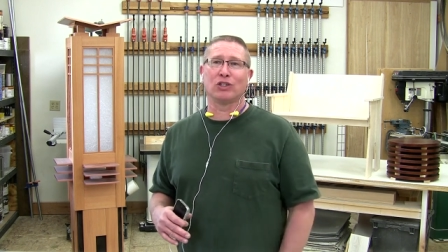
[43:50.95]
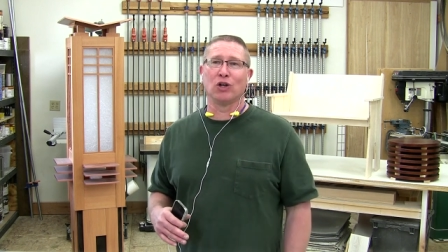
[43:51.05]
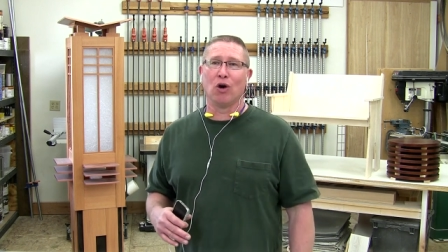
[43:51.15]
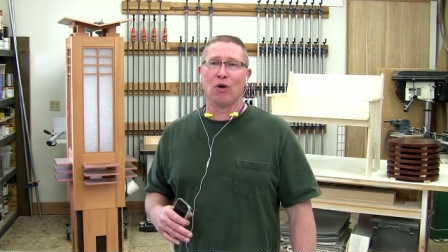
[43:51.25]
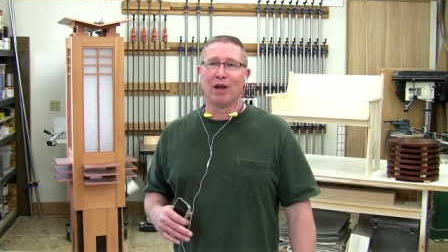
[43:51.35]

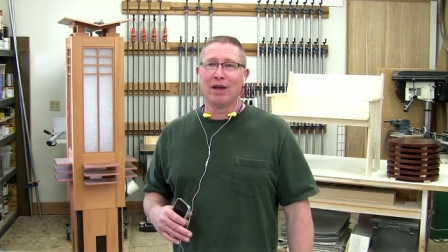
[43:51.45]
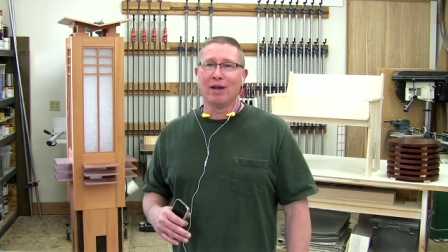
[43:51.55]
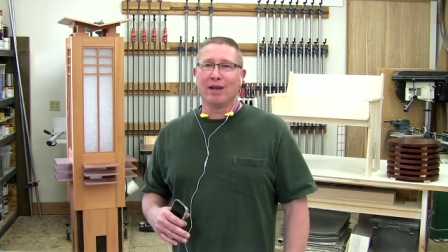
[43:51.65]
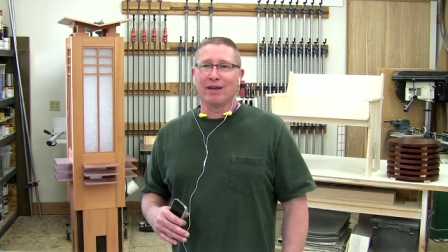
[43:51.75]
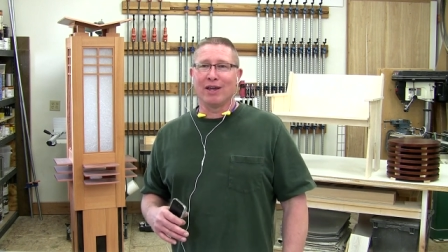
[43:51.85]
So,
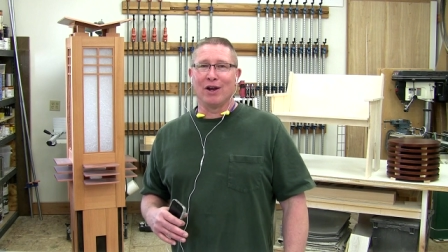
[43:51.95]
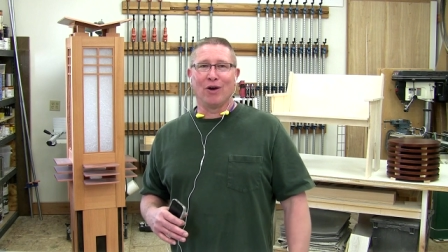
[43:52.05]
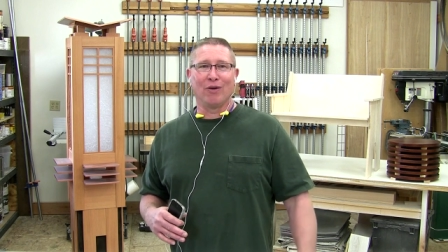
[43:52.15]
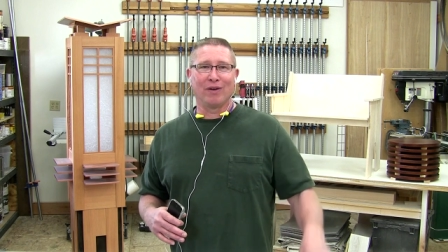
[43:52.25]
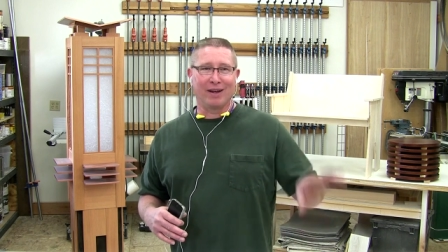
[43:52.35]
you
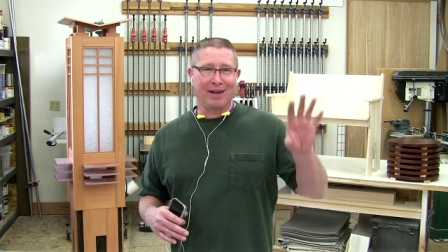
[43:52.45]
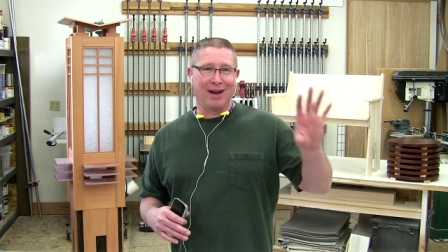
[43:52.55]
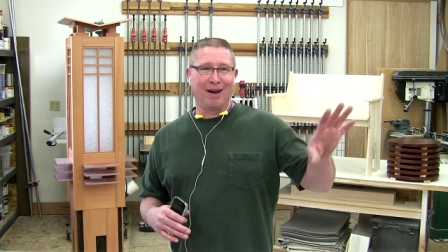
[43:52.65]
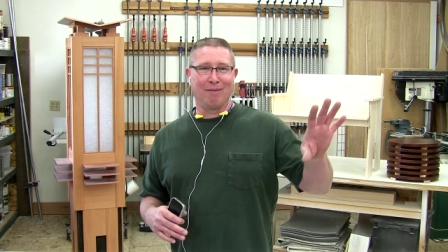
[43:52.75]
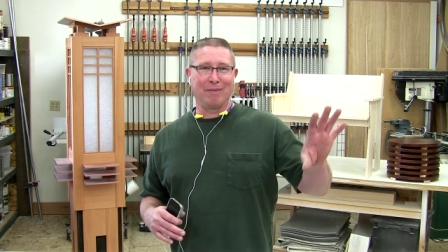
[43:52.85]
know,
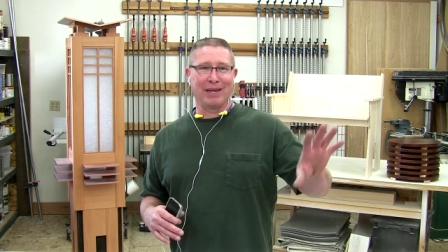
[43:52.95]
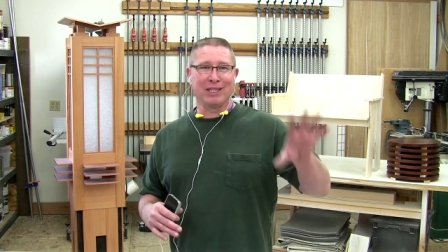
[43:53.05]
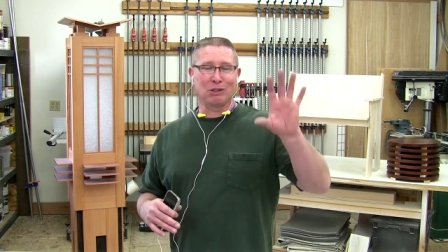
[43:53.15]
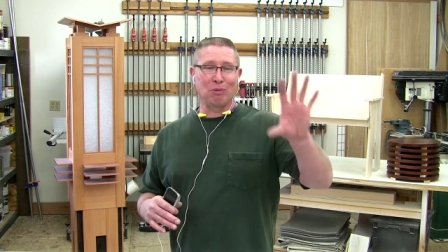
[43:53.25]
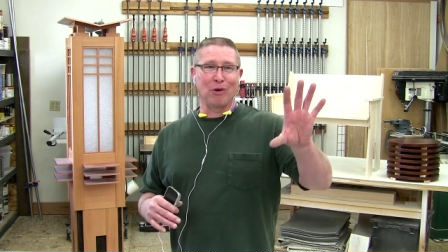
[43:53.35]
um,
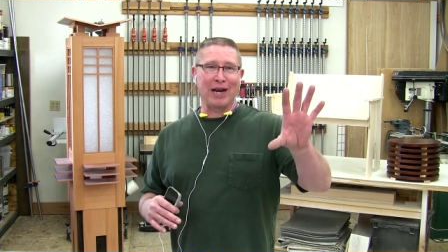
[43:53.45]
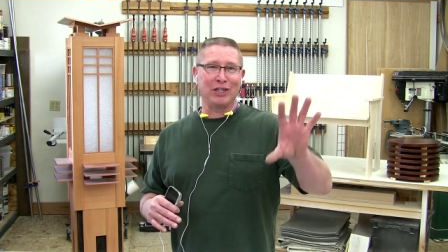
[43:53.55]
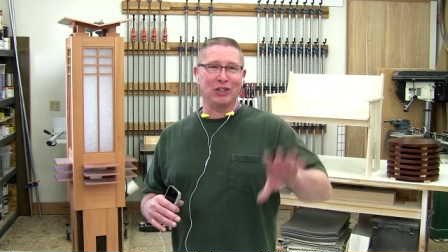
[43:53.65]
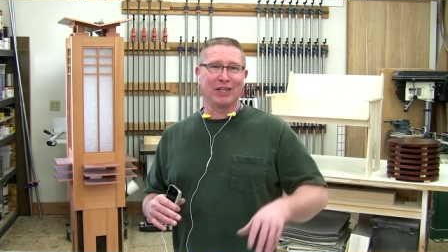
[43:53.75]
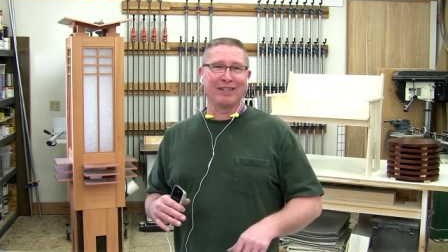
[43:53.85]

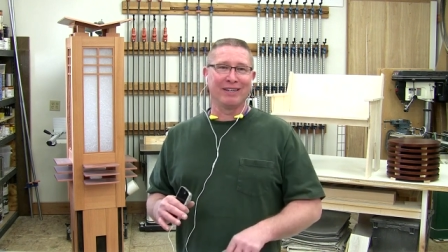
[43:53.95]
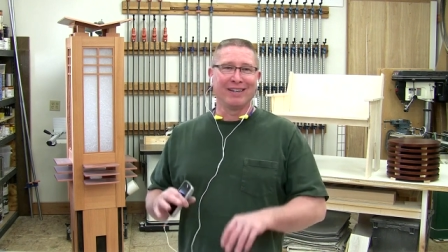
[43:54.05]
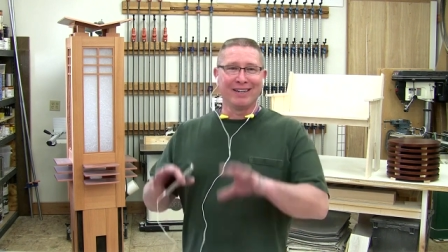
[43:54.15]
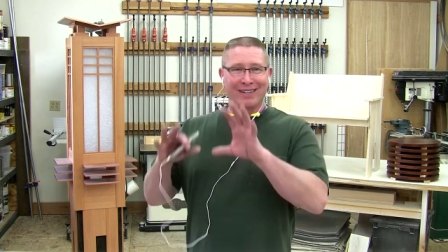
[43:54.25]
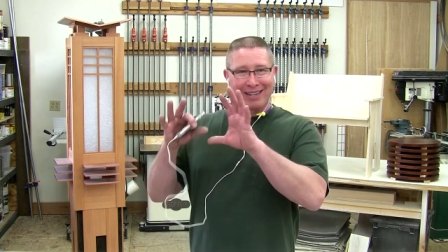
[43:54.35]
inspiration
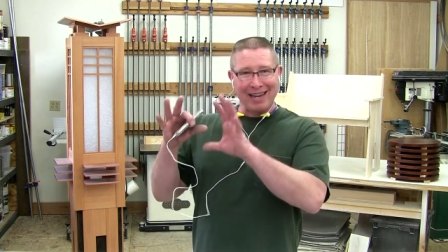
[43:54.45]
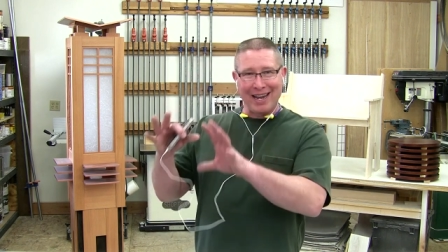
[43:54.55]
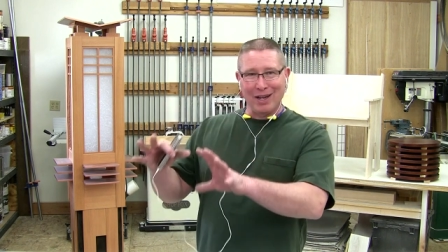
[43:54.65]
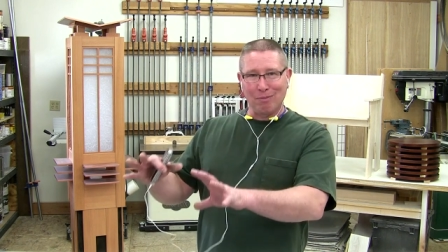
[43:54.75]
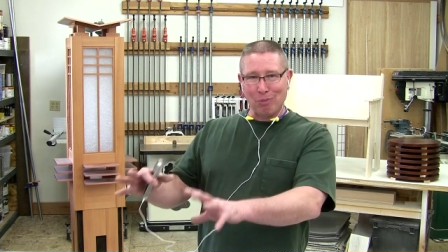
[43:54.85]

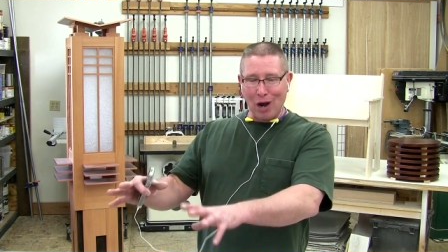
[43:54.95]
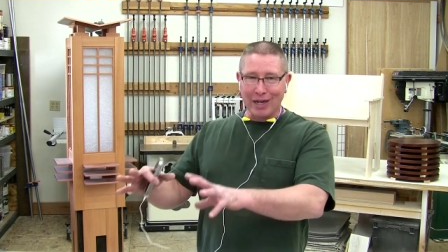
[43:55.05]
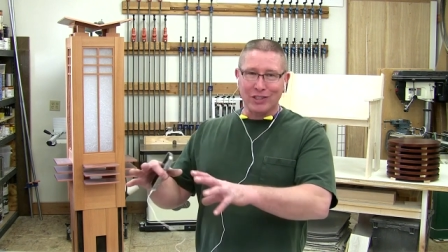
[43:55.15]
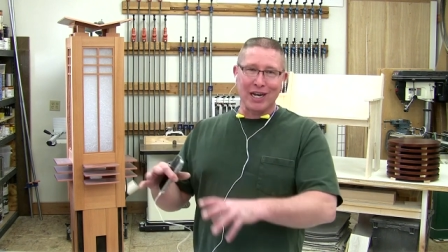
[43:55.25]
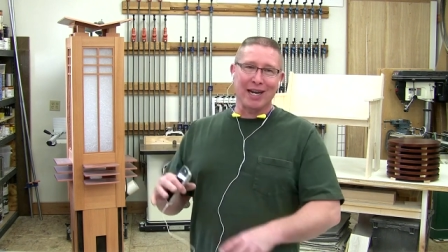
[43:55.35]
and
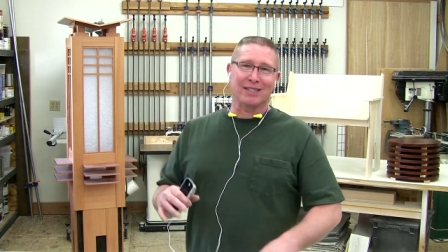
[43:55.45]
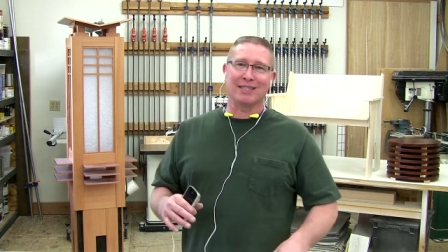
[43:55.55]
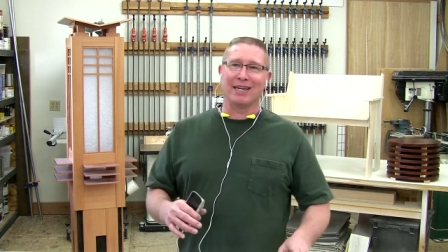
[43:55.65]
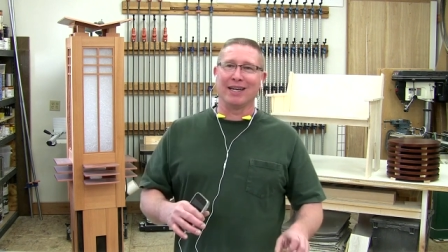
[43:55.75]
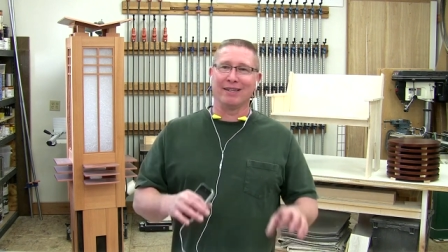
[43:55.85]

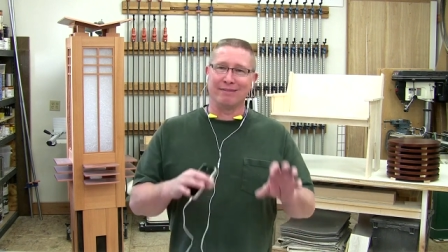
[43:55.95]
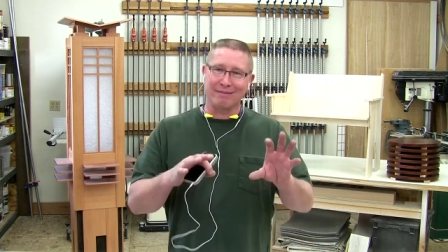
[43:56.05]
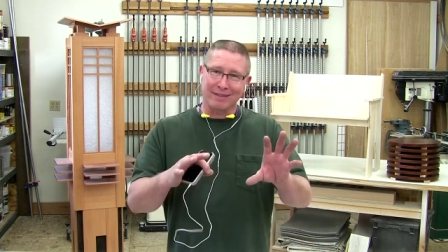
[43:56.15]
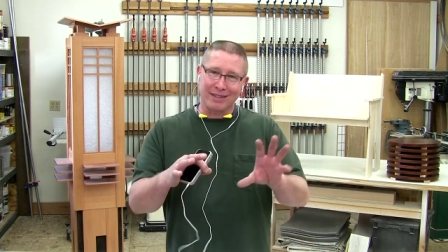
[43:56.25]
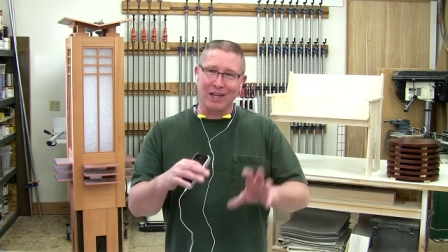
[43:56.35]
projects and,
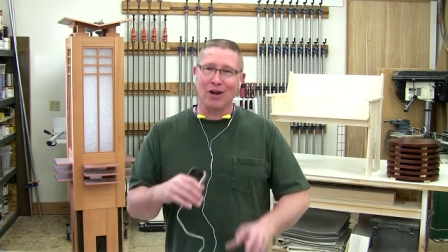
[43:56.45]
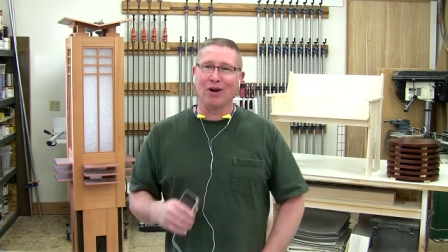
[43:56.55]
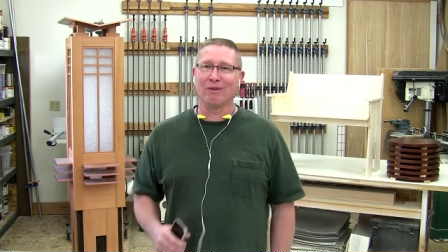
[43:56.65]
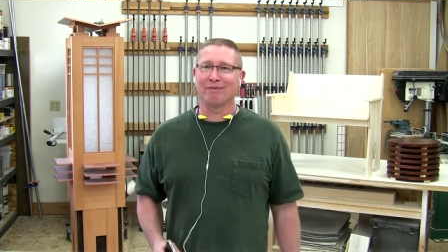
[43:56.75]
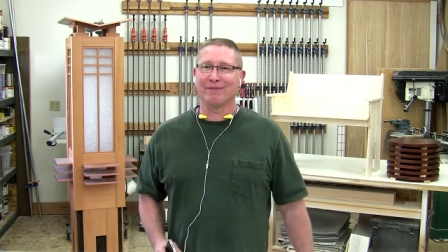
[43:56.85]
you
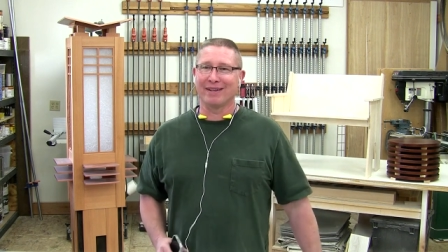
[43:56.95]
know,